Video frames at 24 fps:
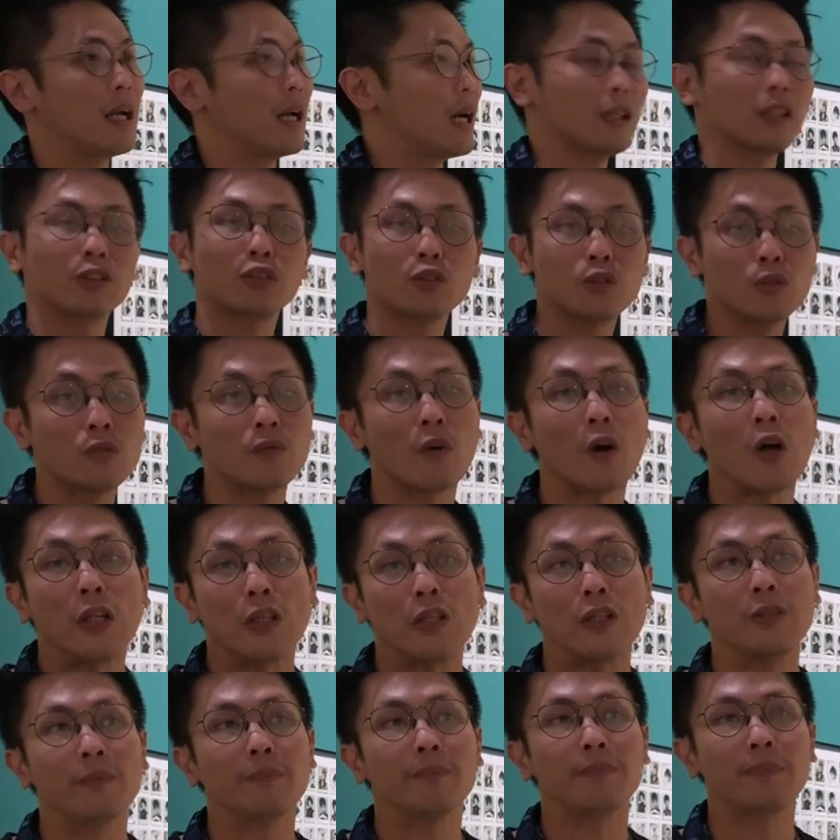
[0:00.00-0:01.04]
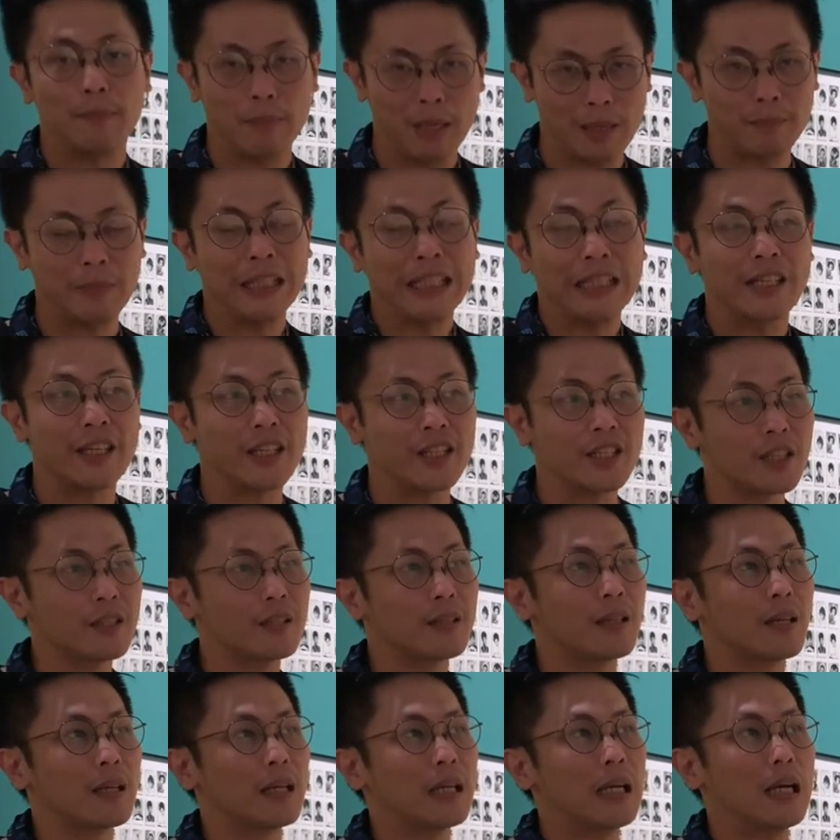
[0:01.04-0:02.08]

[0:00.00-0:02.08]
a two-volume publication